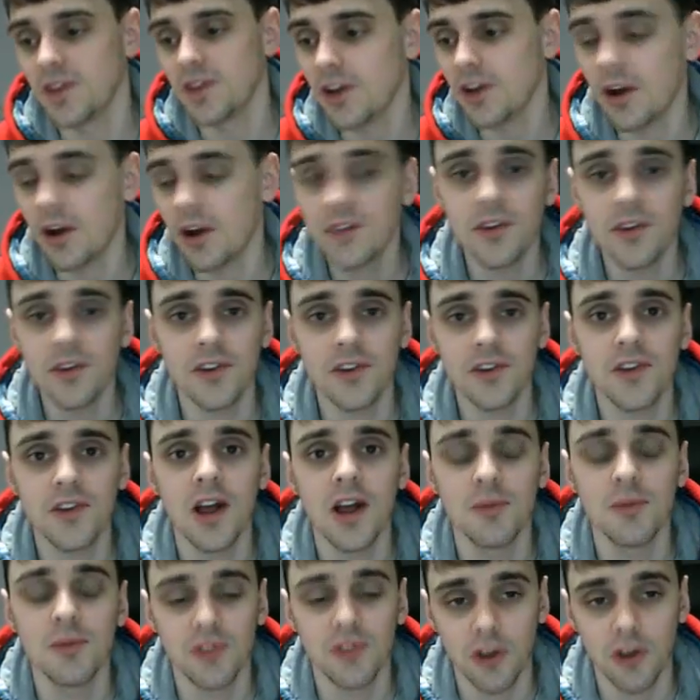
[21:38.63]
But I took
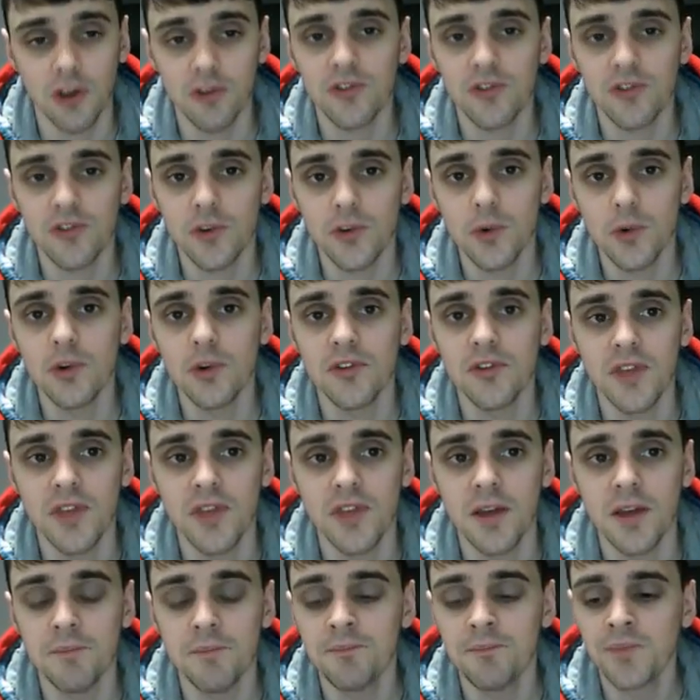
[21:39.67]
the time to go through all
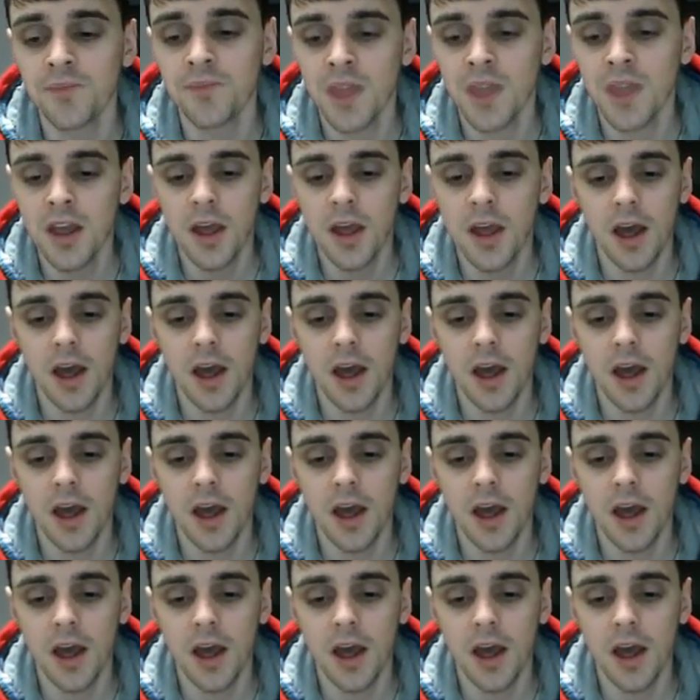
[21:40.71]
of them,